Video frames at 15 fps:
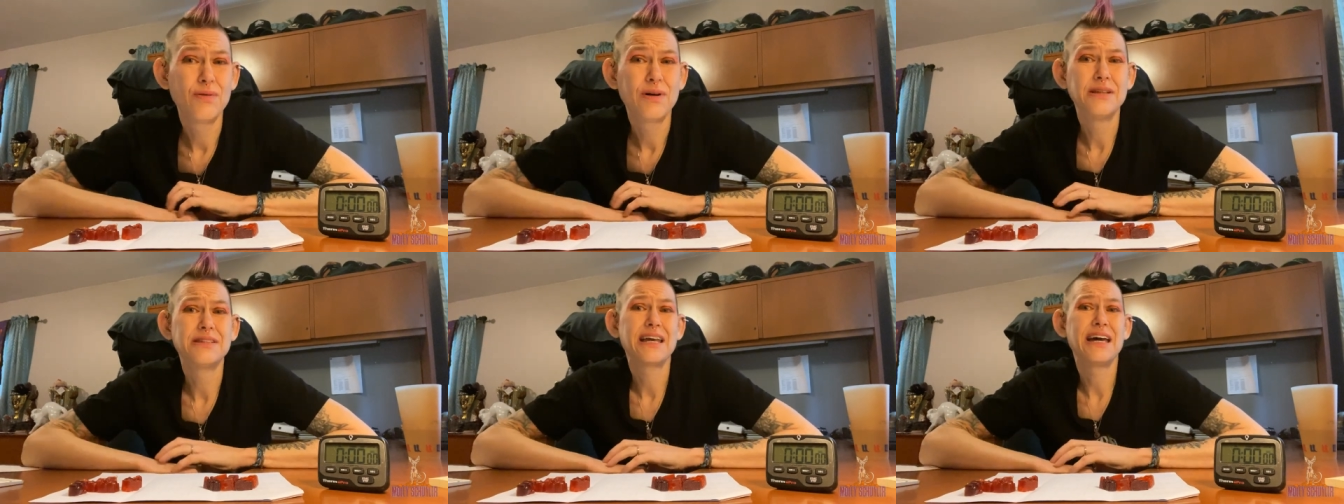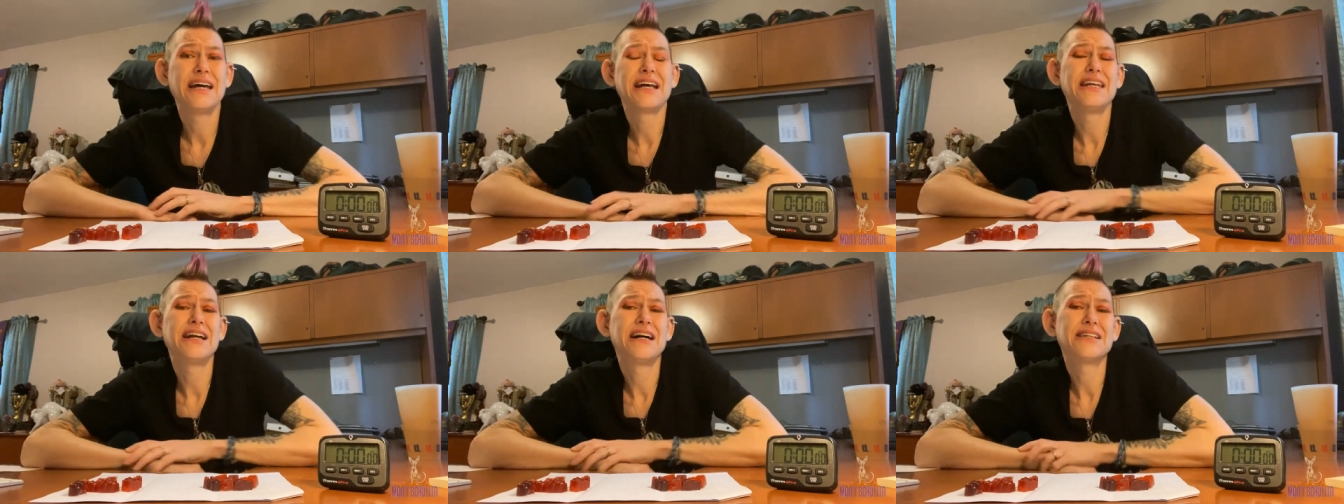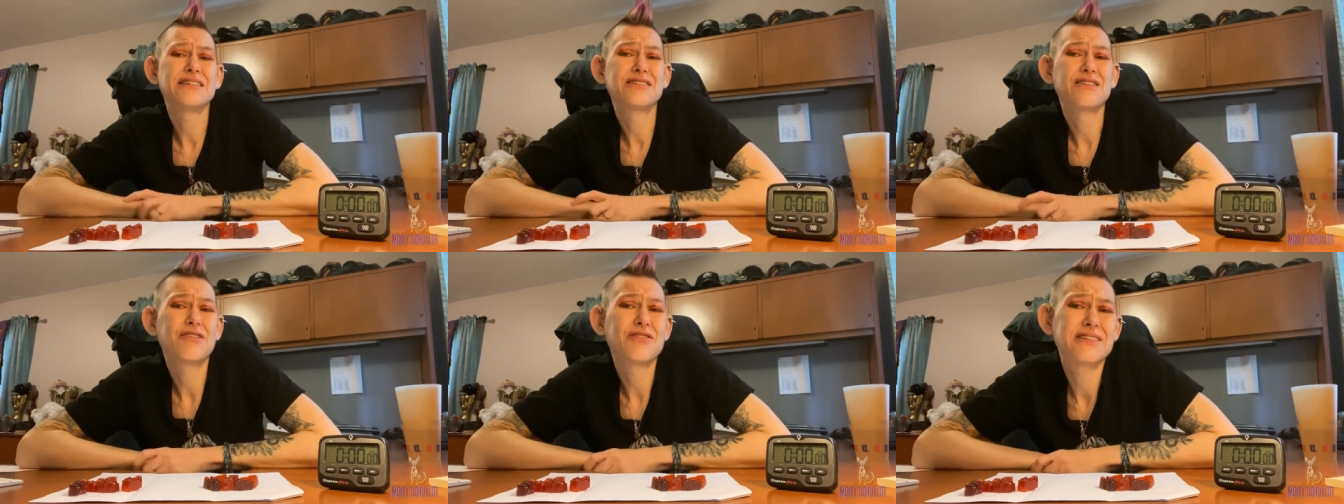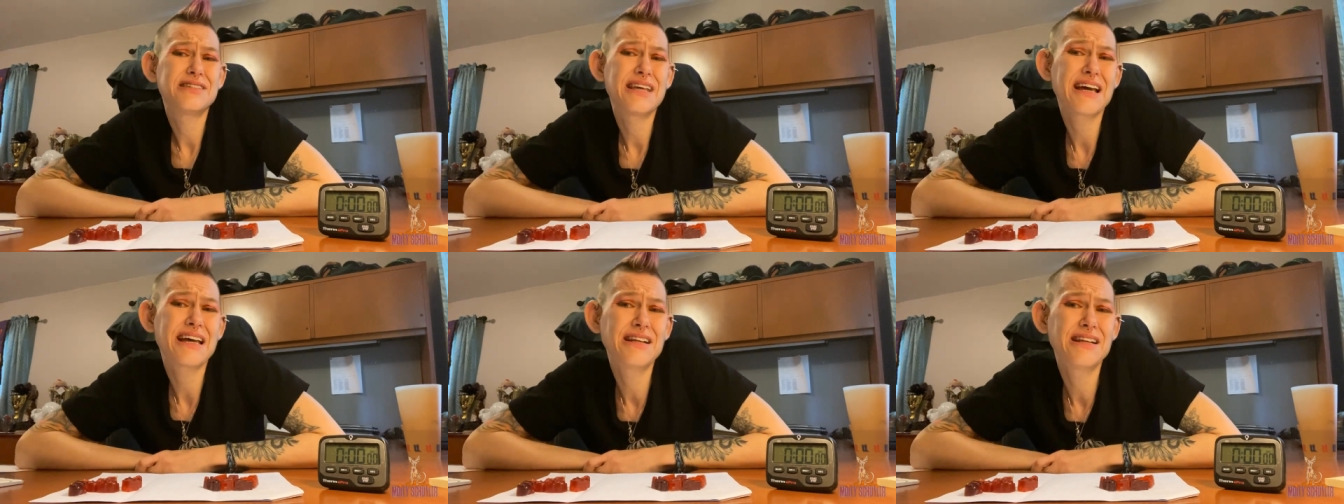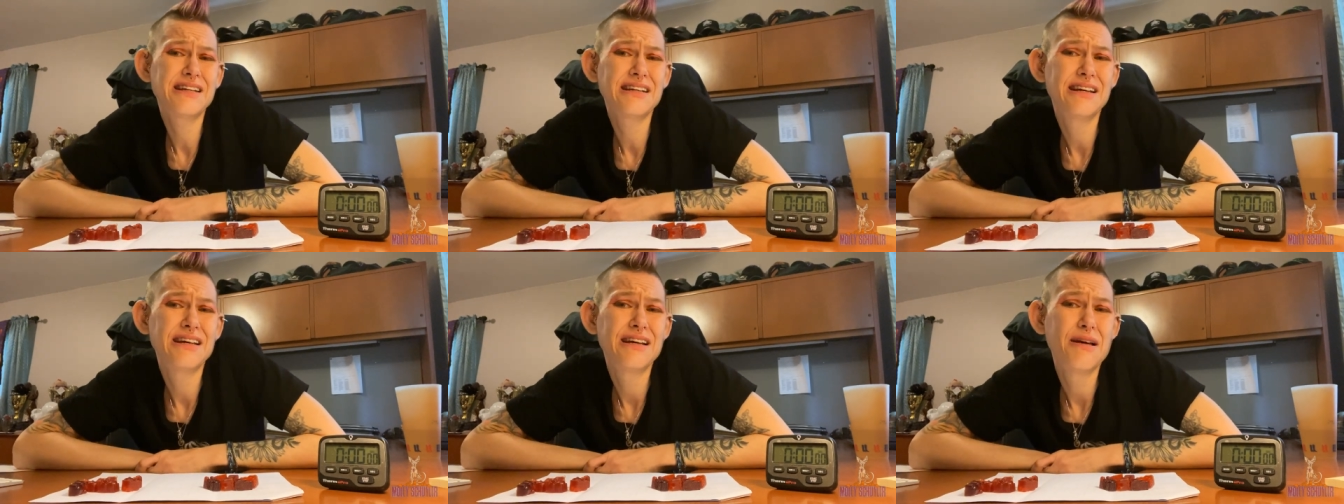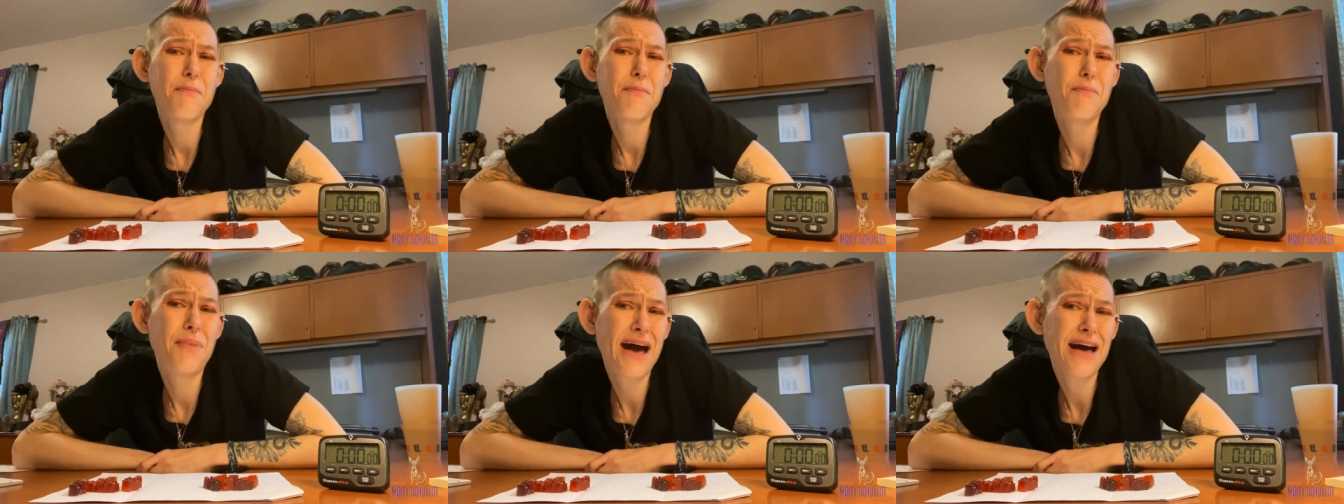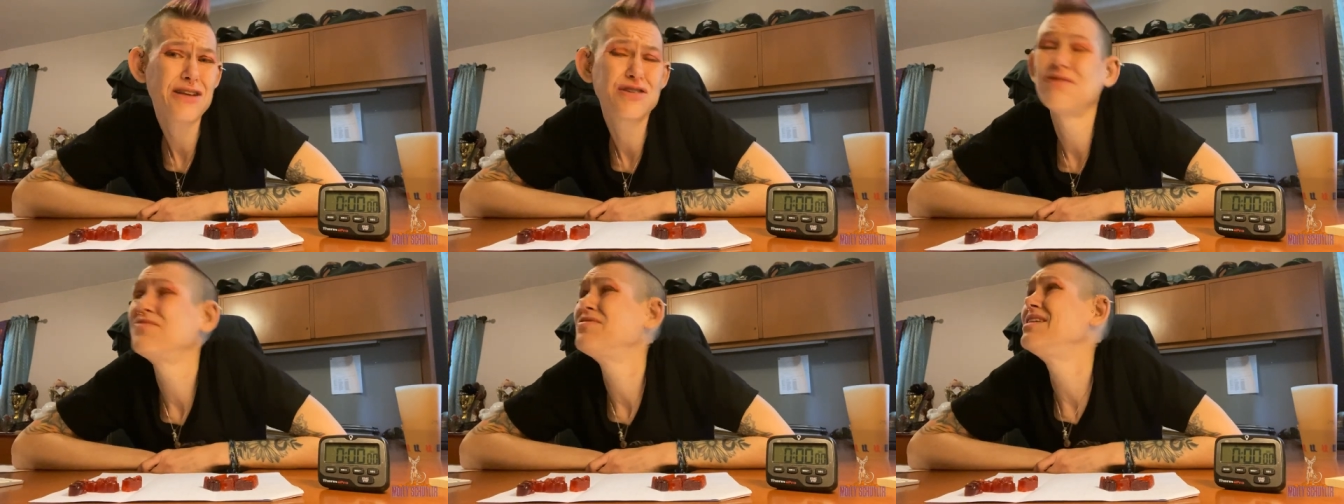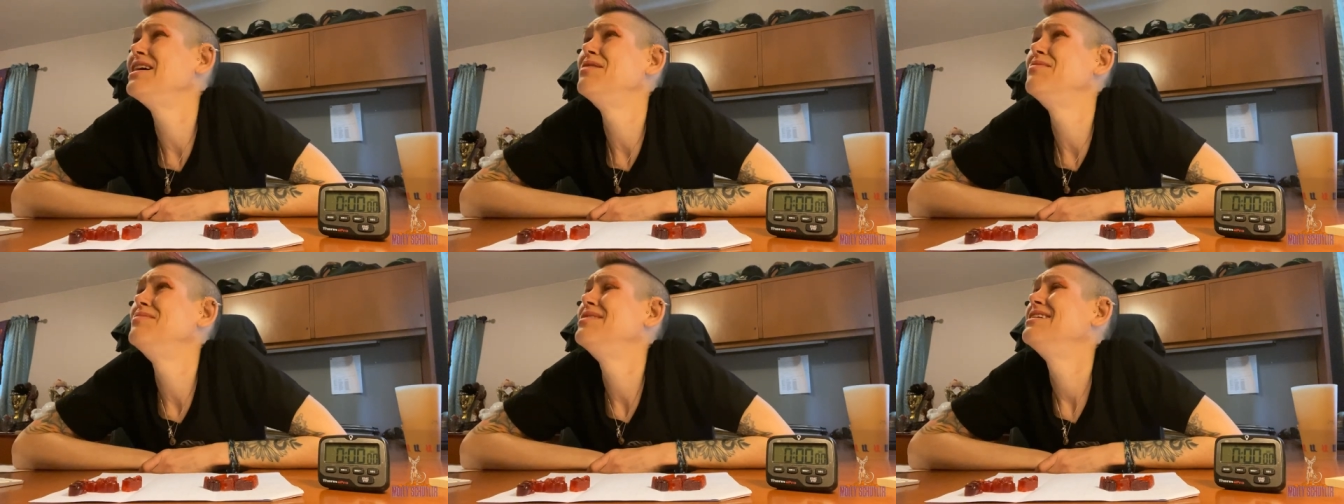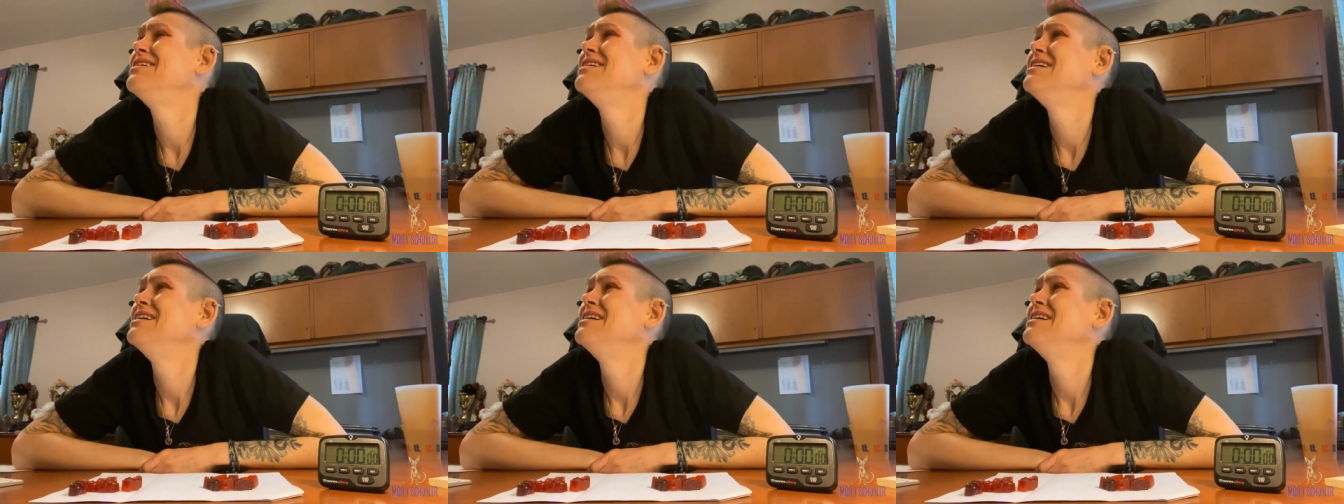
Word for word: Once again, cannot start the second batch of them